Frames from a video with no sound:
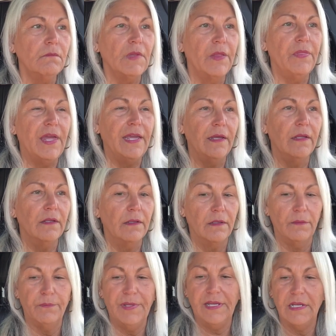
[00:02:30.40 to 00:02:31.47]

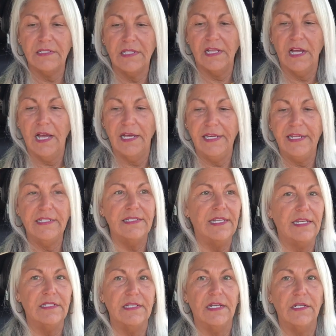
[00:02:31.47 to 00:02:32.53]
because of the hunting
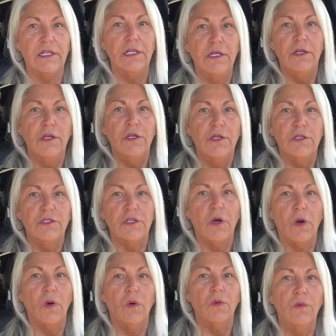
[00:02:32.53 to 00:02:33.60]
season.
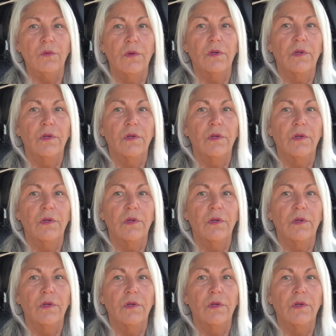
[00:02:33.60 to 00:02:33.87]
So,